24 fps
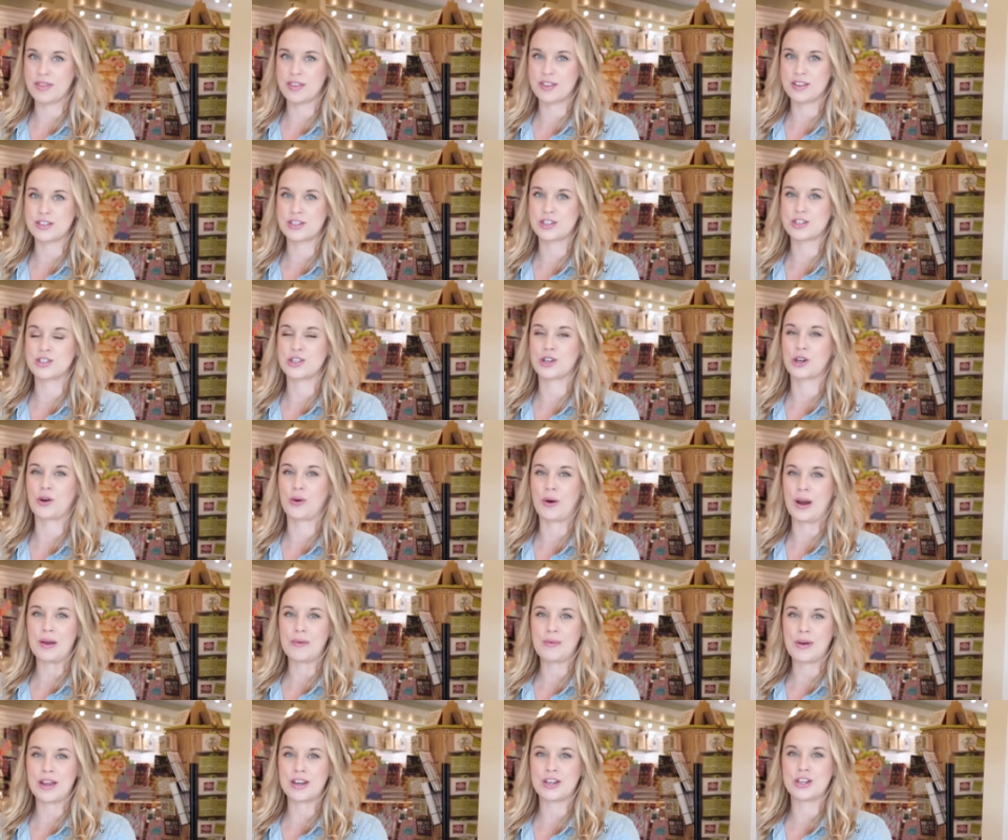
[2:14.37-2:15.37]
This is a
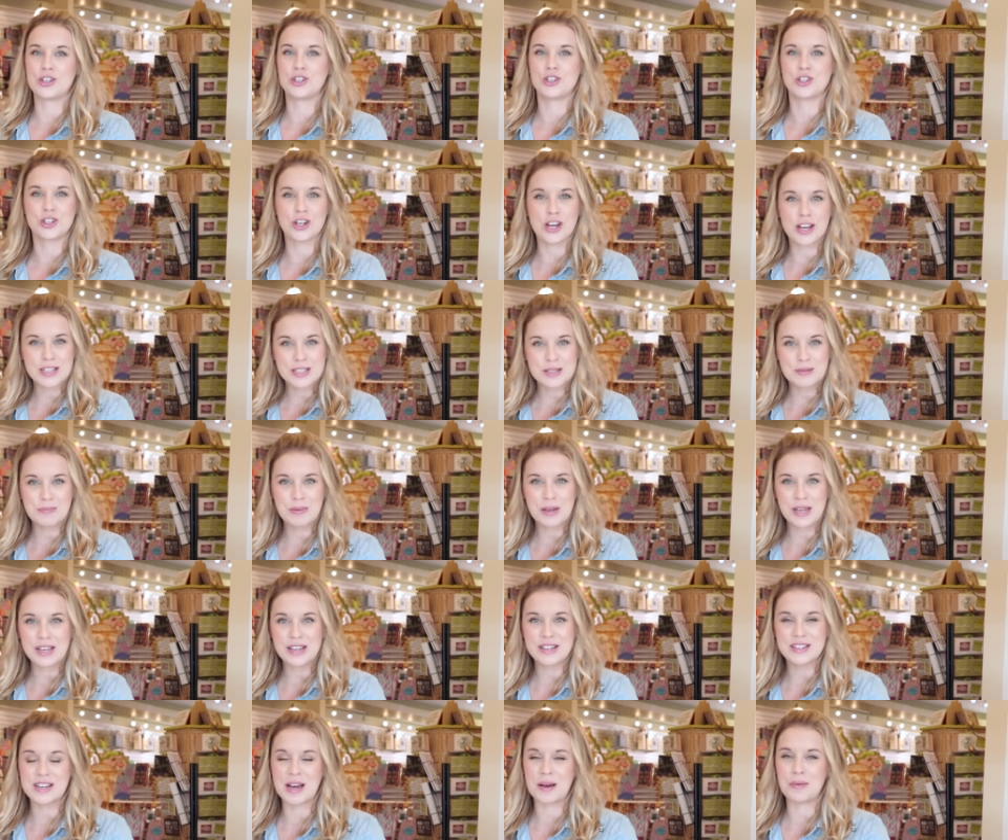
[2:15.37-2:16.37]
great way to just
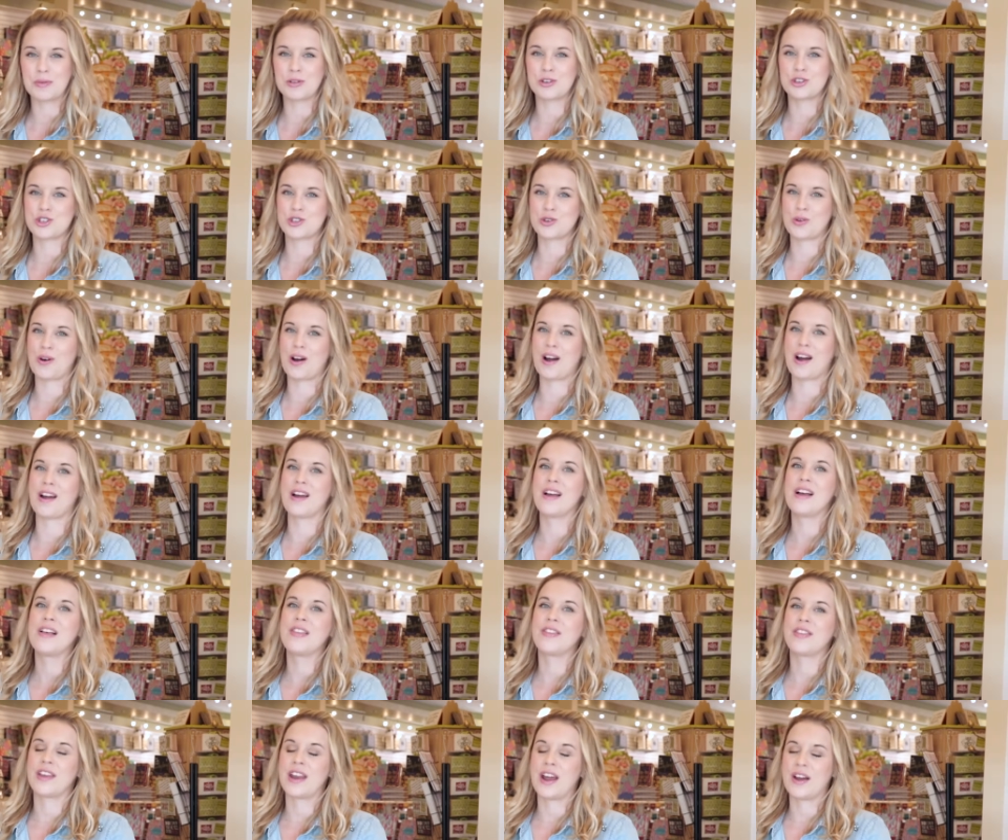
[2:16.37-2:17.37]
be double sure
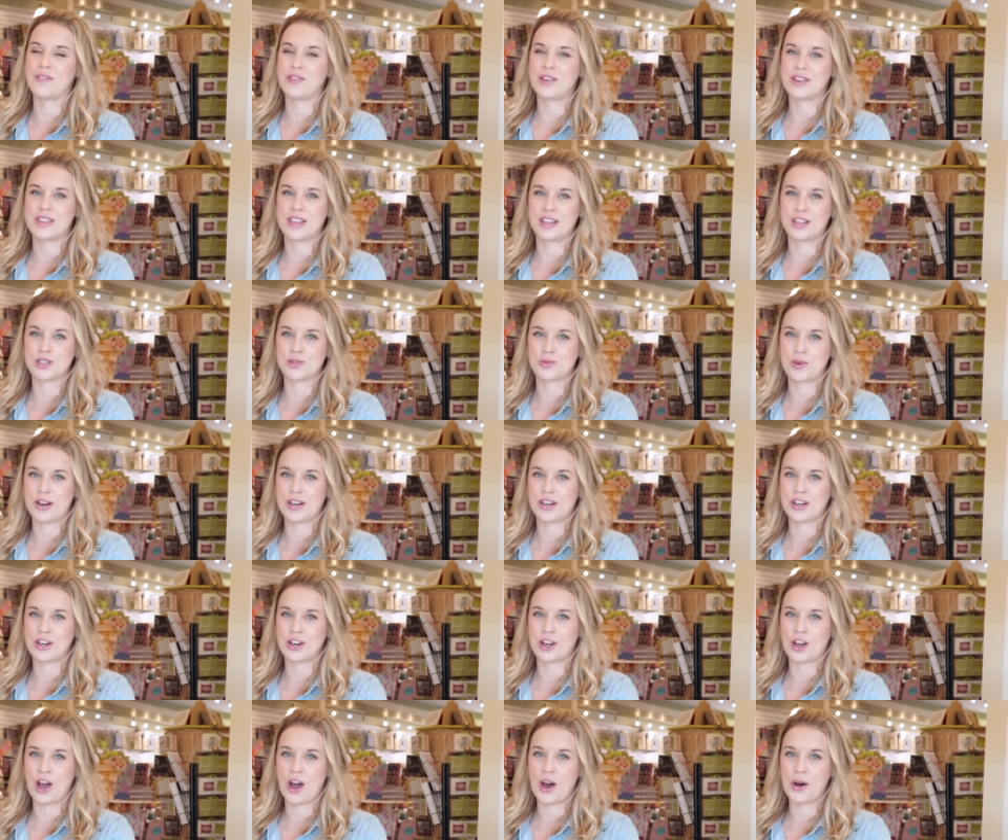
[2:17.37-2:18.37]
that everything's ready
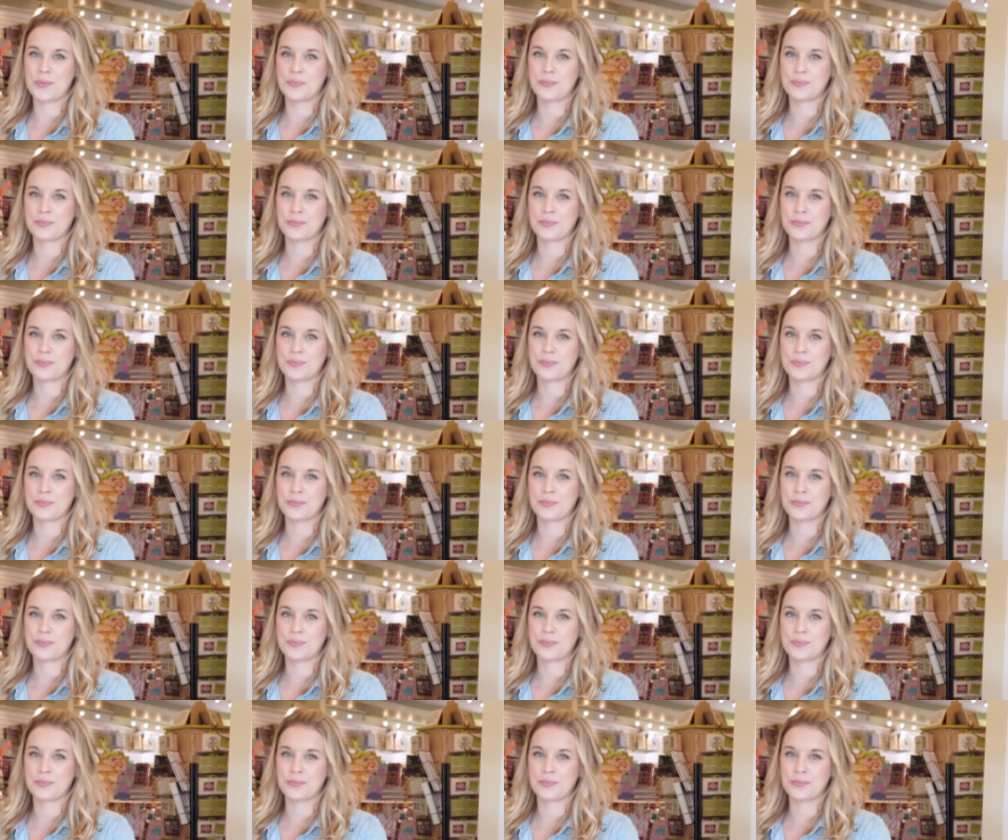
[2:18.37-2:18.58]
to go.